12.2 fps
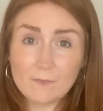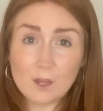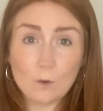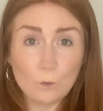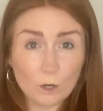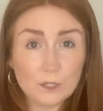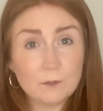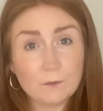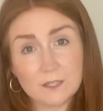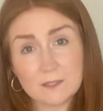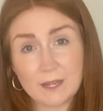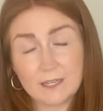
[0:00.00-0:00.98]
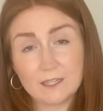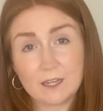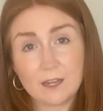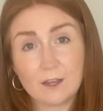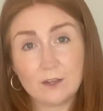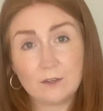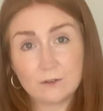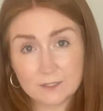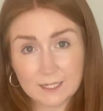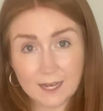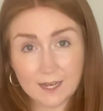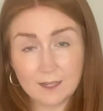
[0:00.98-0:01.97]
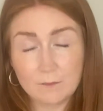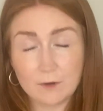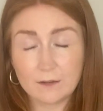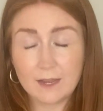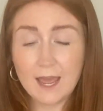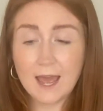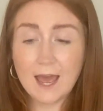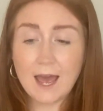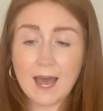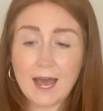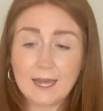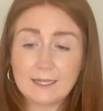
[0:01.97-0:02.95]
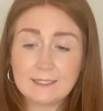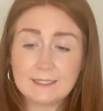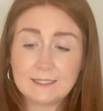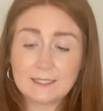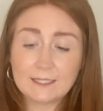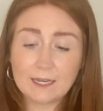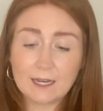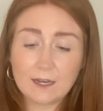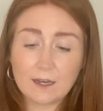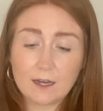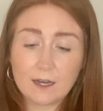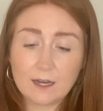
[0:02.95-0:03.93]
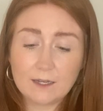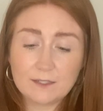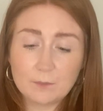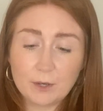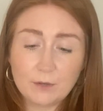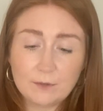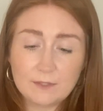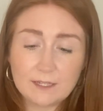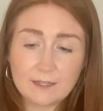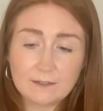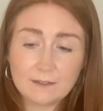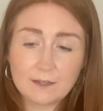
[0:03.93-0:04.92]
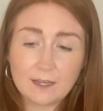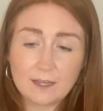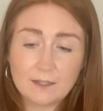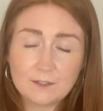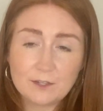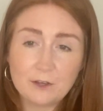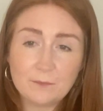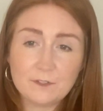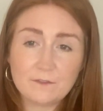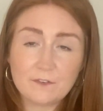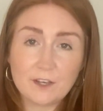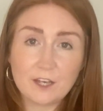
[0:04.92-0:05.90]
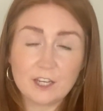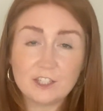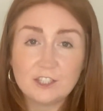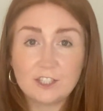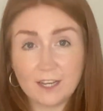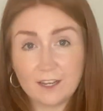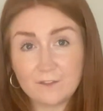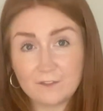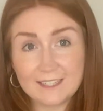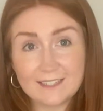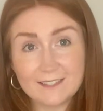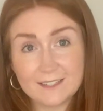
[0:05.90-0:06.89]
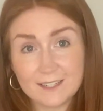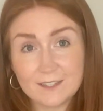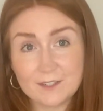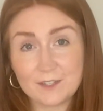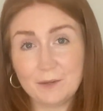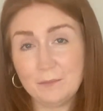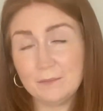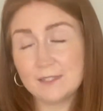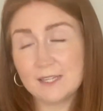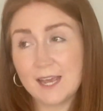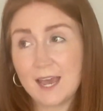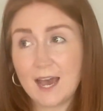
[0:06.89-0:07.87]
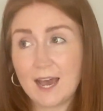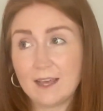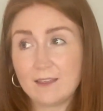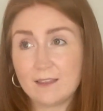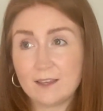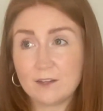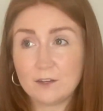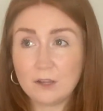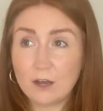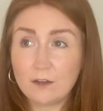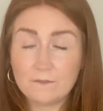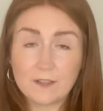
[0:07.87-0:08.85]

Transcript: what you are spending your time on. And I suppose in terms of a shift in systems, I think a lot of